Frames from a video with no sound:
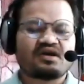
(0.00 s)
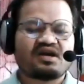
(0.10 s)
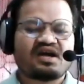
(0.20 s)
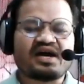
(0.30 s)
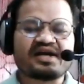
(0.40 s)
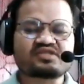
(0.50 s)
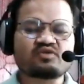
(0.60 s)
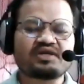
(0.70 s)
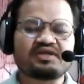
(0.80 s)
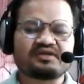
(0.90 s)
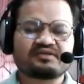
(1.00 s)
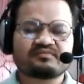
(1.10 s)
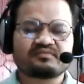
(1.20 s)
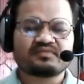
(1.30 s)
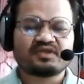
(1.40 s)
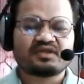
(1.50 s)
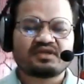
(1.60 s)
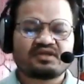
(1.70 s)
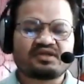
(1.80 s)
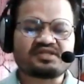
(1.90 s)
Actually,
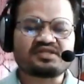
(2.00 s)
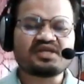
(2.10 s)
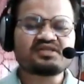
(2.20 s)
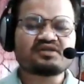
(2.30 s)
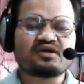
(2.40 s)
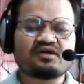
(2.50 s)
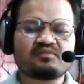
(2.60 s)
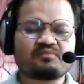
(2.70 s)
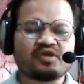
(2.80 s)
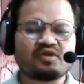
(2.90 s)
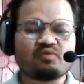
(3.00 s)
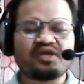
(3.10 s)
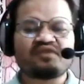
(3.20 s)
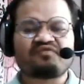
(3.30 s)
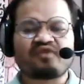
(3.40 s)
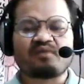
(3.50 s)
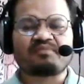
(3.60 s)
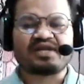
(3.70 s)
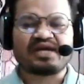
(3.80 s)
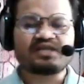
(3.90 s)
the gentle blowing wind from
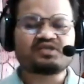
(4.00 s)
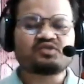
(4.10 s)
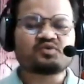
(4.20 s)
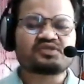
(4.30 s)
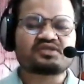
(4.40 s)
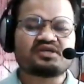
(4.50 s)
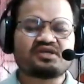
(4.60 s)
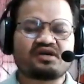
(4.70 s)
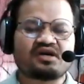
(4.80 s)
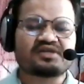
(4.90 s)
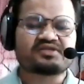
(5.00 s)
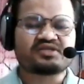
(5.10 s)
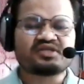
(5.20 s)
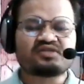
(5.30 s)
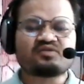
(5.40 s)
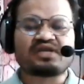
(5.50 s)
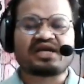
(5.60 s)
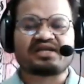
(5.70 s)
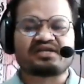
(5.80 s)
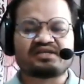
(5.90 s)
land to sea or sea to
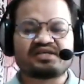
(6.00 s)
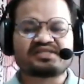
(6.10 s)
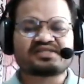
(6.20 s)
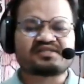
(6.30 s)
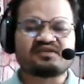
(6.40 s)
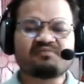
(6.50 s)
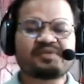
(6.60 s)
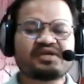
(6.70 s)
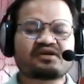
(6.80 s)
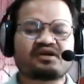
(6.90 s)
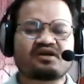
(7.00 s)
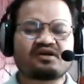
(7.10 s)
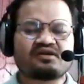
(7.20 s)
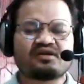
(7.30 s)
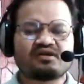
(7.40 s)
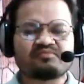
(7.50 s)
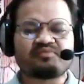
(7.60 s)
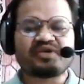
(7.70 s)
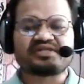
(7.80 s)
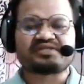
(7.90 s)
land is simply called
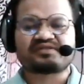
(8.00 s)
breeze.